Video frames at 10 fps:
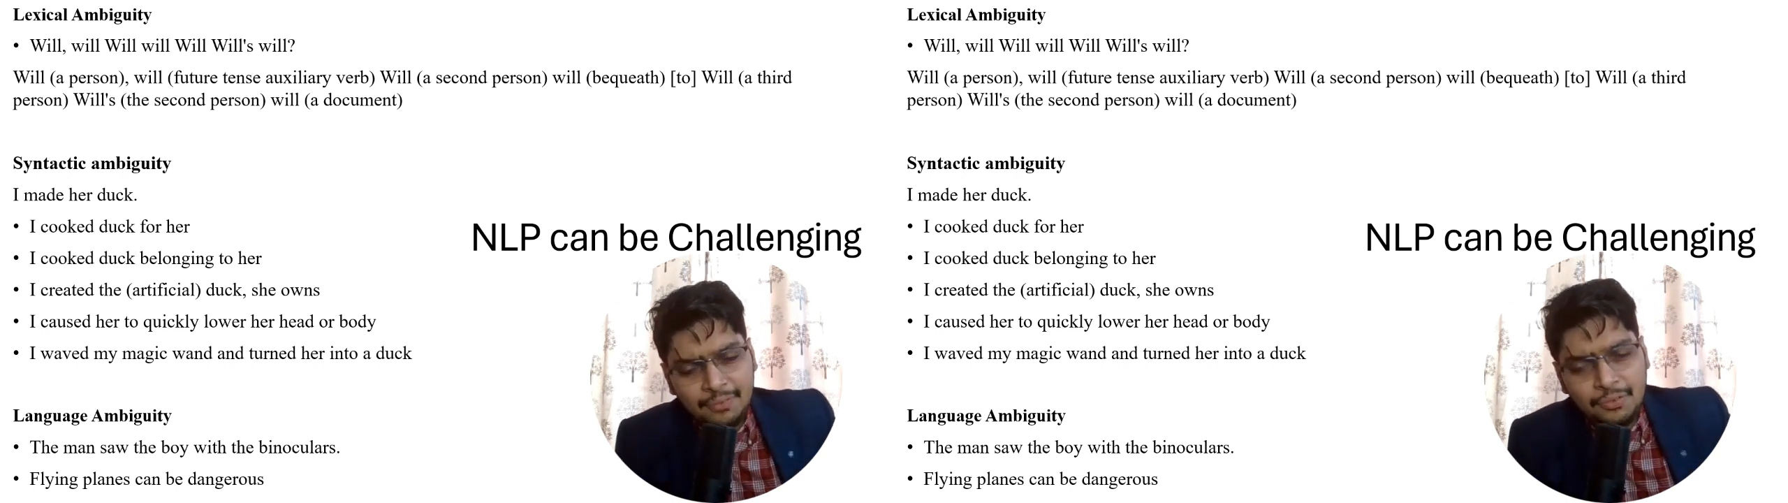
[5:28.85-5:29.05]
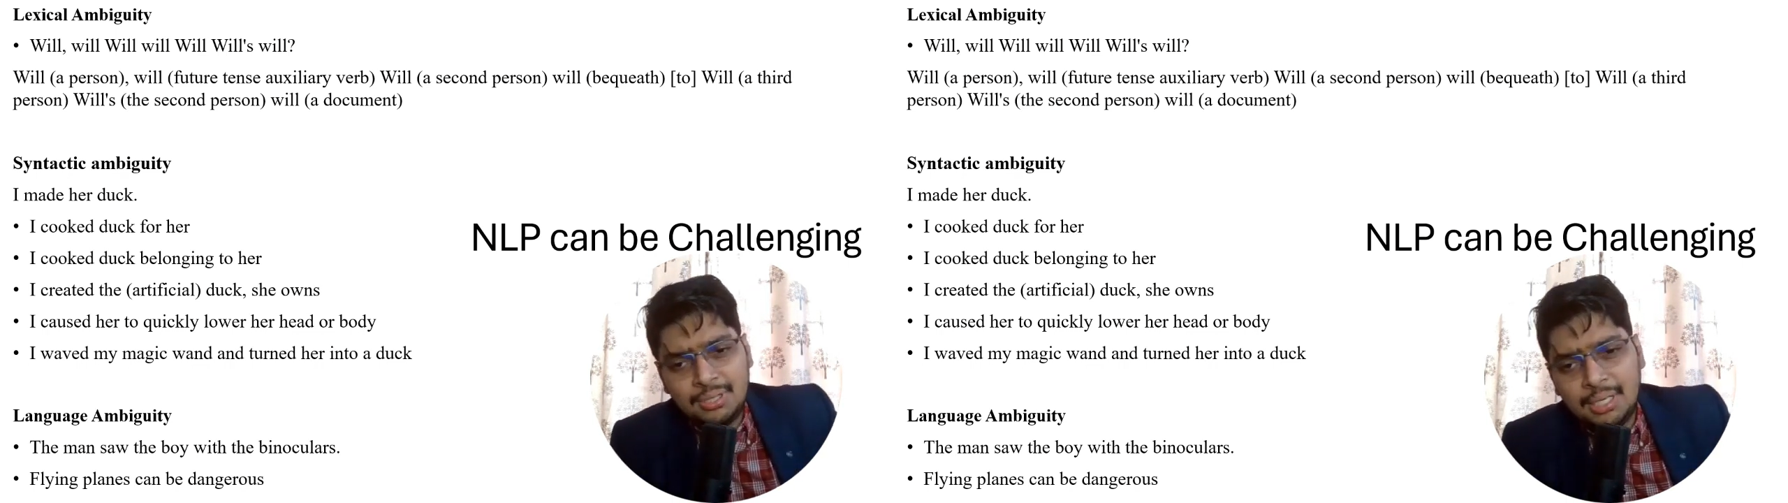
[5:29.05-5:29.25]

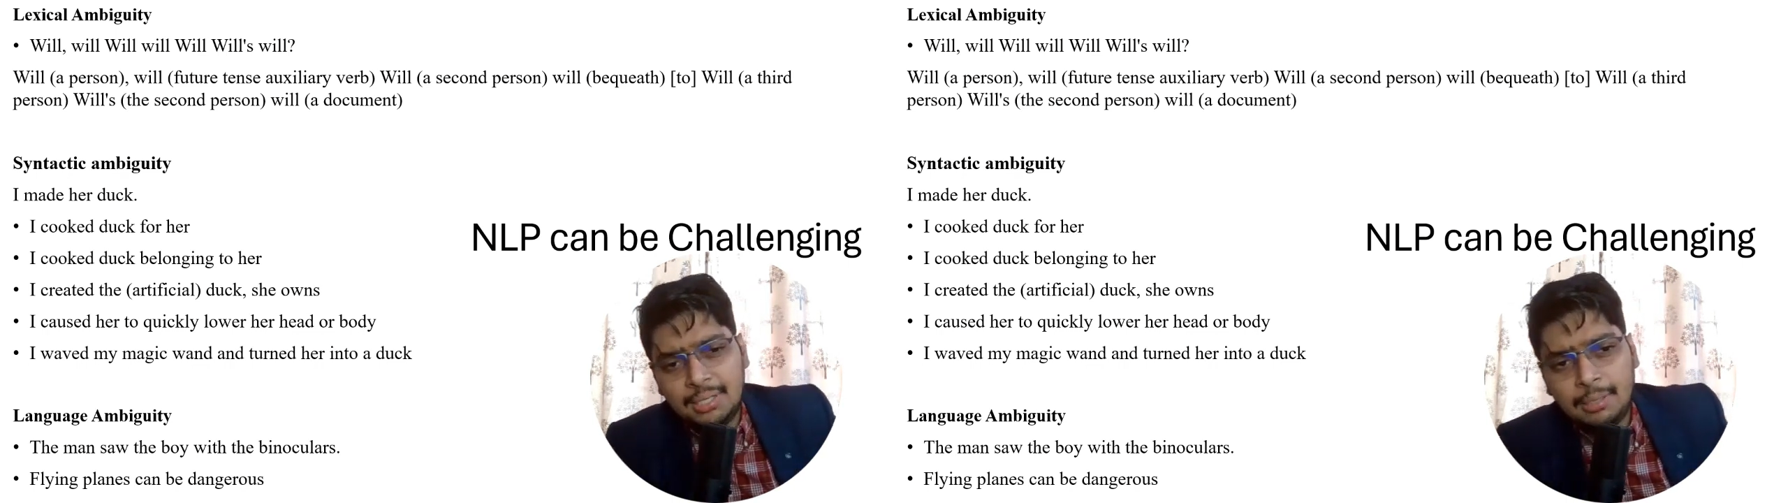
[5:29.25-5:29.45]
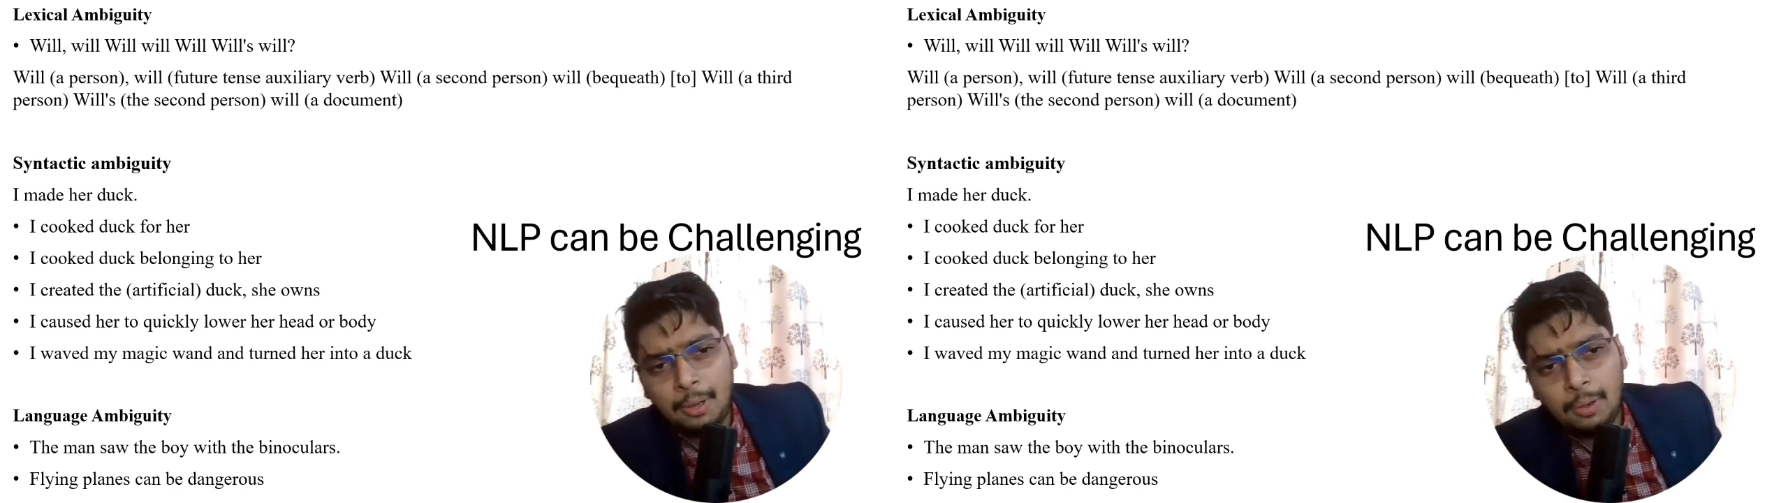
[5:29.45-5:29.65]
if you see
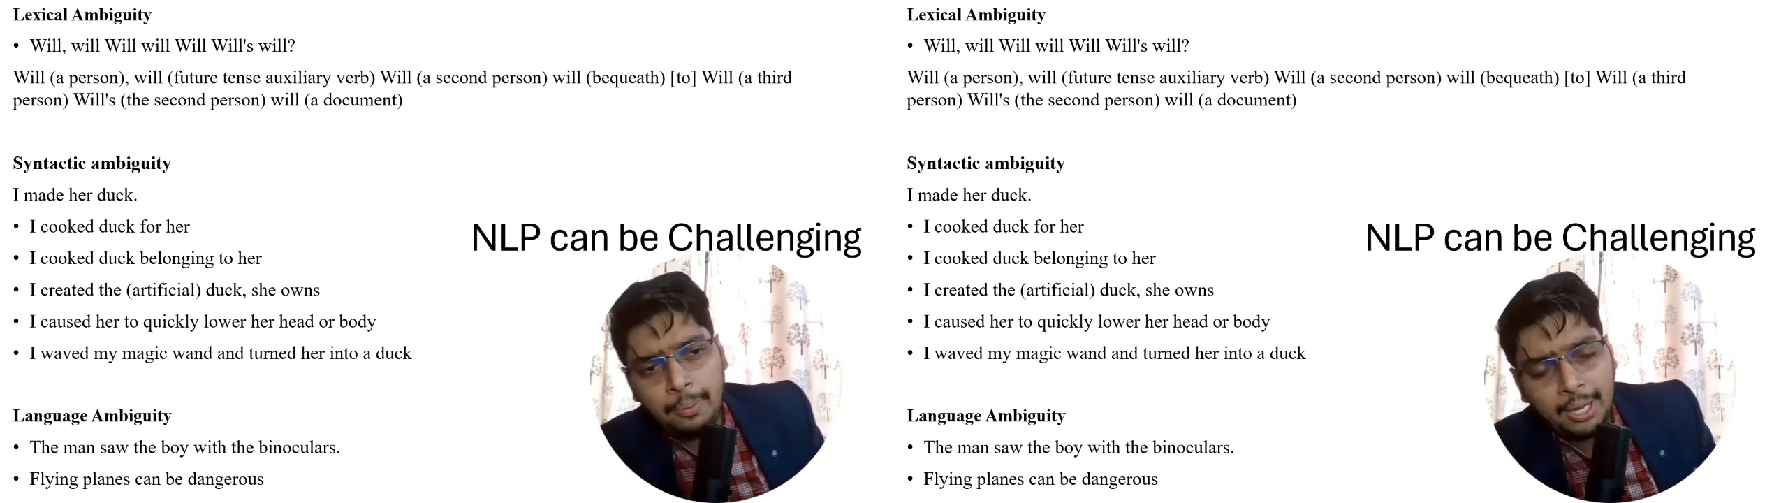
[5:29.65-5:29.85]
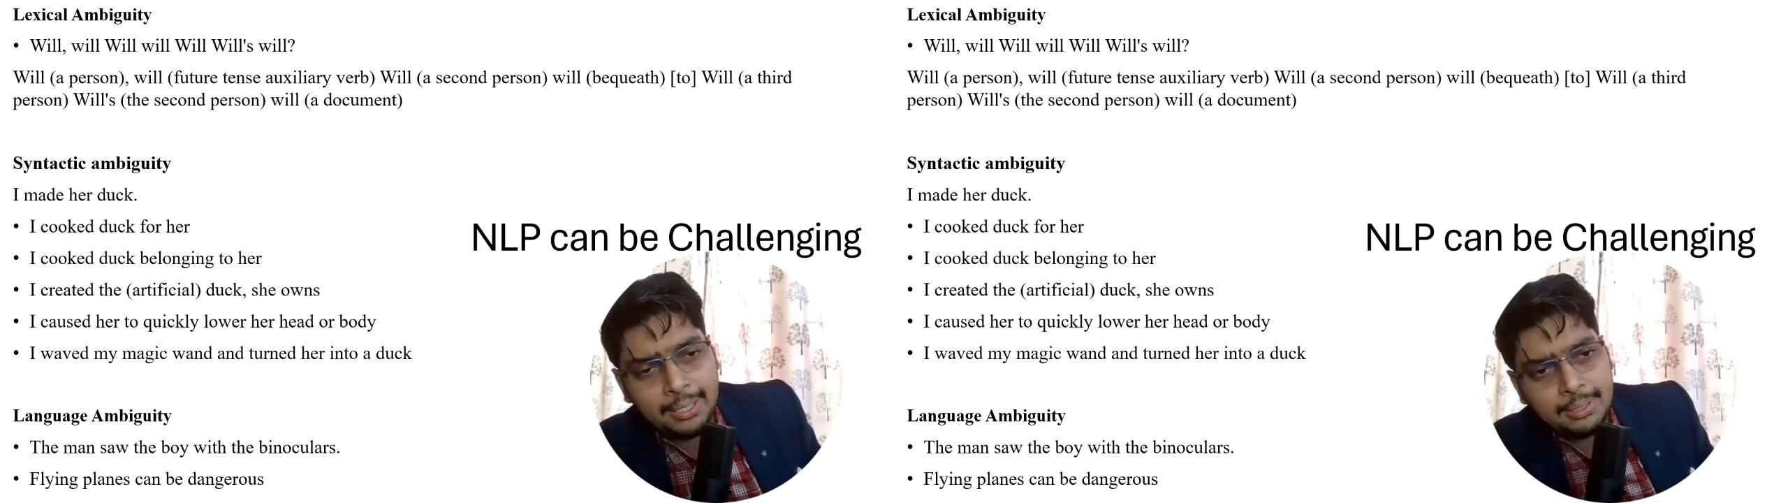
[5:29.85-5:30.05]
in the
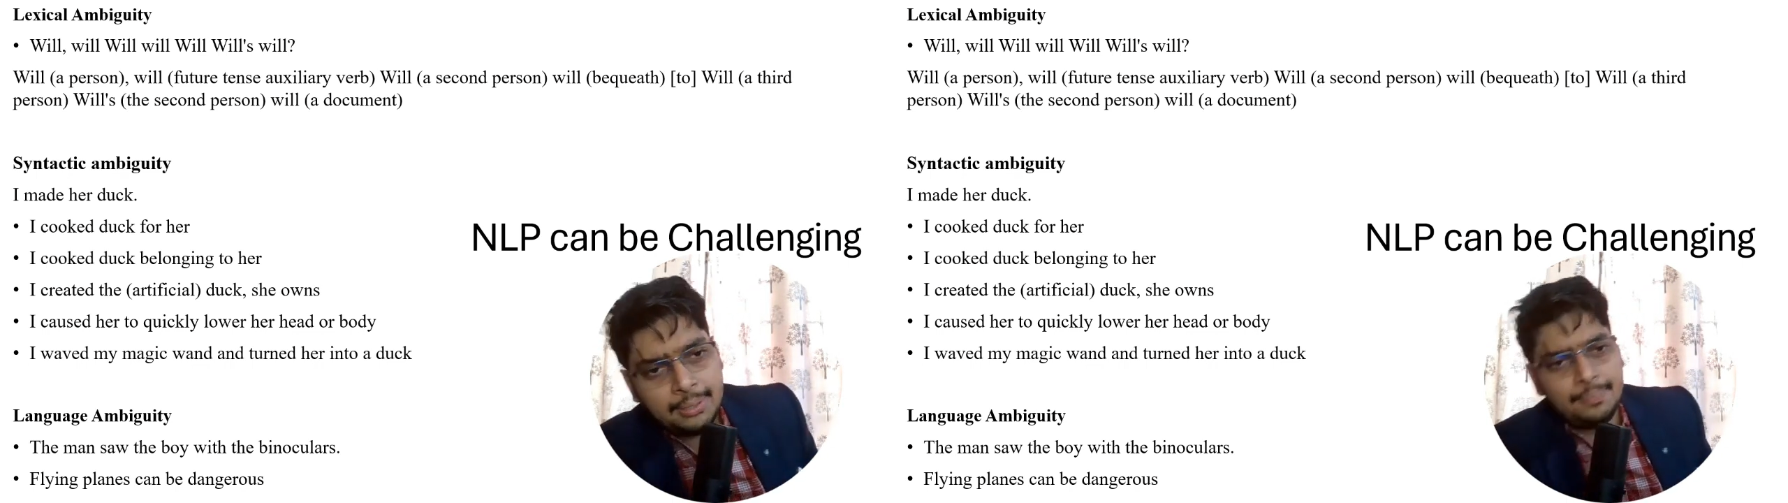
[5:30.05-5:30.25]
PowerPoint,